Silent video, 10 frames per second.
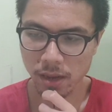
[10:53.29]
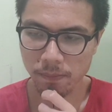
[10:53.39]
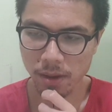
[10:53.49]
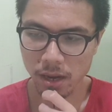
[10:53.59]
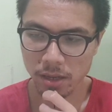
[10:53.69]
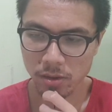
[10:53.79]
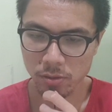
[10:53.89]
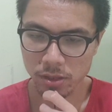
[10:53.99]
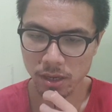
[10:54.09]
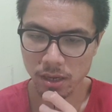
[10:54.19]
and
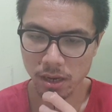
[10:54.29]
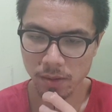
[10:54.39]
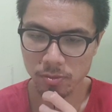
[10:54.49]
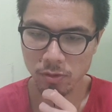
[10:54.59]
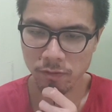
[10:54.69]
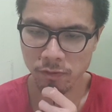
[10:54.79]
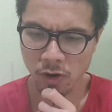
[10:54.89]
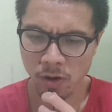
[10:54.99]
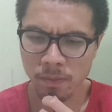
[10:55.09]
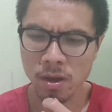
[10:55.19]
particles that help to
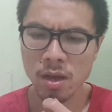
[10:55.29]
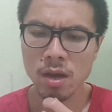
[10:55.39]
form